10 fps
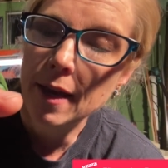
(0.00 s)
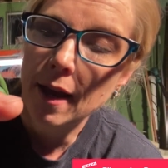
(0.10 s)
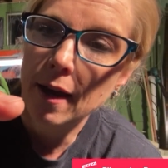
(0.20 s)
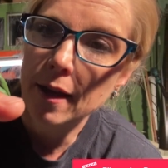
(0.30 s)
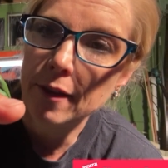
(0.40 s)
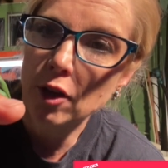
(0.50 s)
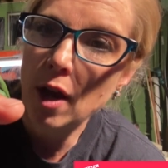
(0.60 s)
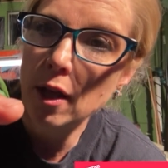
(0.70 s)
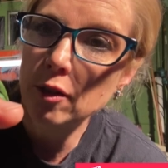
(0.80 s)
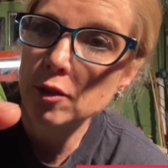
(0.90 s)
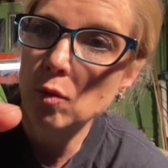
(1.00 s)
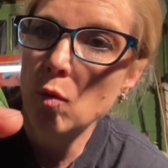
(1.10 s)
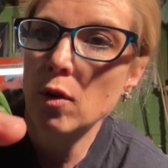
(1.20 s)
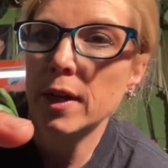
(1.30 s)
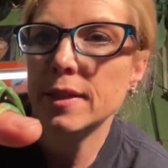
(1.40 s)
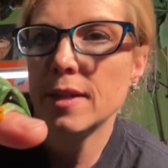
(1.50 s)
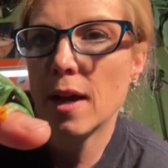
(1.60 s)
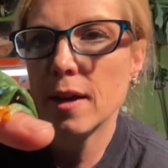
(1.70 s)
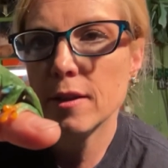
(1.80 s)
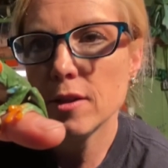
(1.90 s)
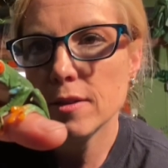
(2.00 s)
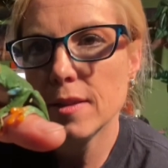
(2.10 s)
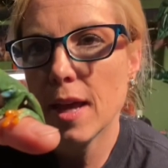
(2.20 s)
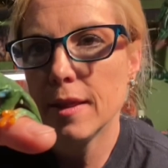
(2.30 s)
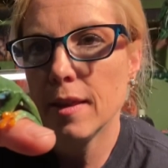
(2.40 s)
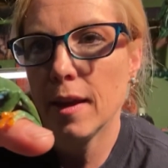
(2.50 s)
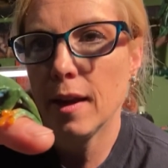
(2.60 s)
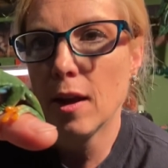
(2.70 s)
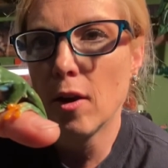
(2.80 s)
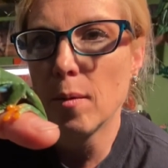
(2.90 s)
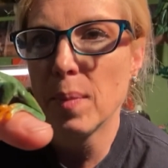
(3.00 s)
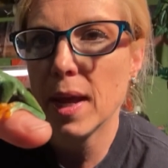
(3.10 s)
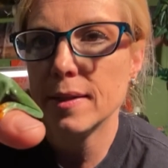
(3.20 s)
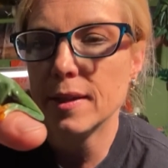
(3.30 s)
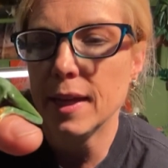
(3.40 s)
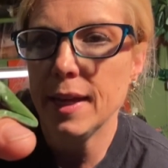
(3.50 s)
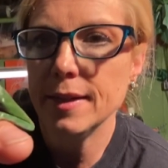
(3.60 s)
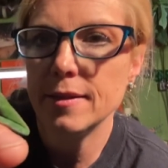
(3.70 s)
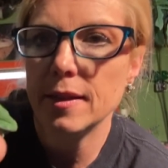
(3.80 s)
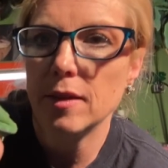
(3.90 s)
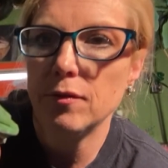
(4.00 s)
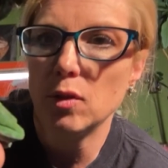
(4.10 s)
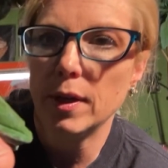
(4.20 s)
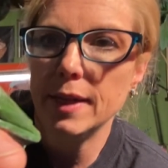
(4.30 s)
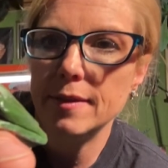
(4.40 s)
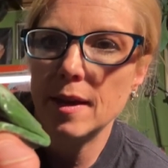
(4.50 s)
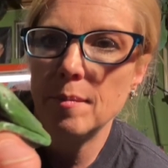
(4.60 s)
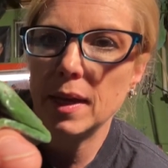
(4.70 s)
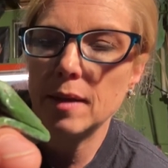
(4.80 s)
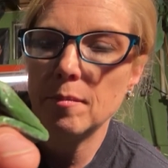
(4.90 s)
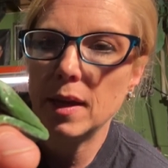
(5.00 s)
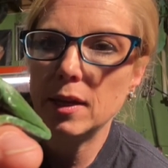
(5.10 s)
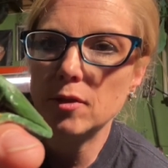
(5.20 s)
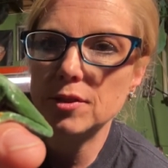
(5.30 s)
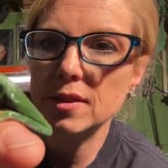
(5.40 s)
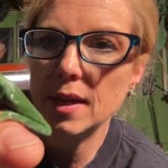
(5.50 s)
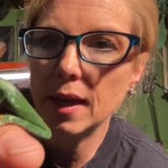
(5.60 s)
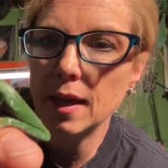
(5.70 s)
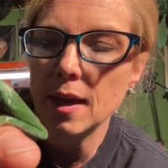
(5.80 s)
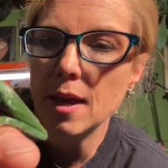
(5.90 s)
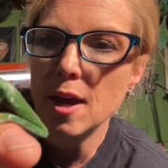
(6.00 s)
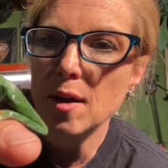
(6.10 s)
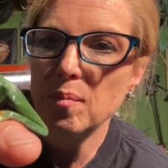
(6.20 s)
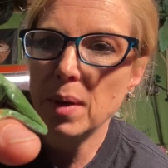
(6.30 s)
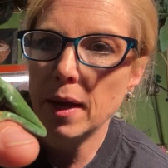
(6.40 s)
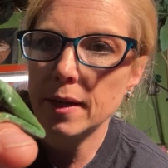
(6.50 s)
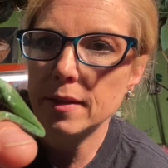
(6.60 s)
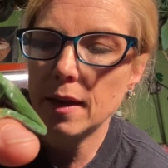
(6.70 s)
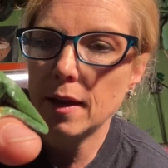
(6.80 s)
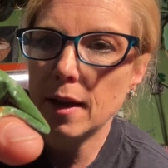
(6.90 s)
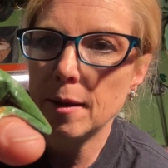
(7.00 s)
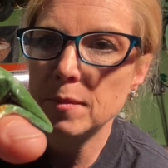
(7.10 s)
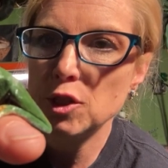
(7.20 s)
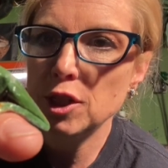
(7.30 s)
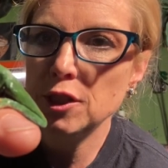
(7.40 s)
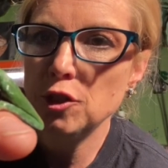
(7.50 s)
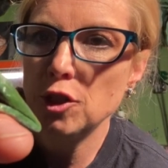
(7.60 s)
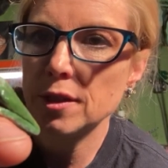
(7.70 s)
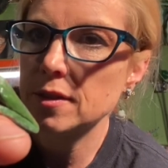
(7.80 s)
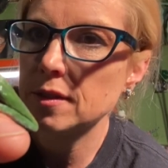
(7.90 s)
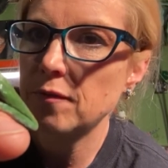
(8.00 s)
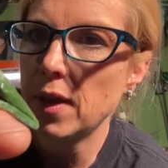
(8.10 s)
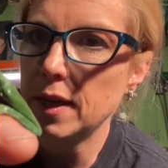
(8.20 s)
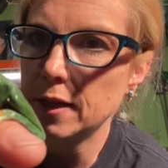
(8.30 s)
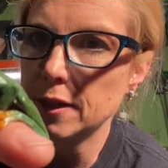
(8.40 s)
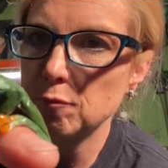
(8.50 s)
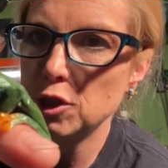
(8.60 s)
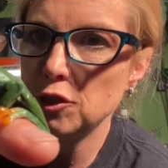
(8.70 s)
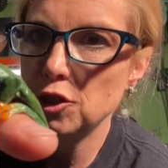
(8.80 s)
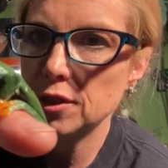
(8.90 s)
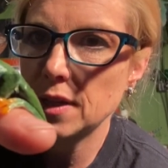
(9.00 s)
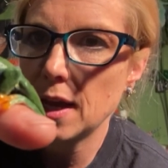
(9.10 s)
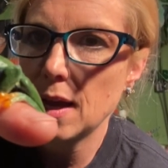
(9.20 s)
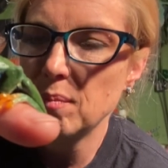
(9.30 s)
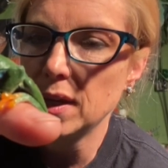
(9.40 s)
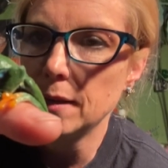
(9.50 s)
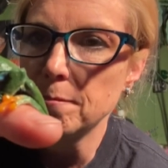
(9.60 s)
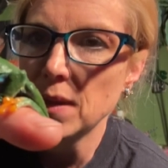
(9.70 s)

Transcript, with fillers: Uh, their color is a warning to others that they are bad to eat. If you eat them, it can make you sick. But um, she's just faking it. She's just copying.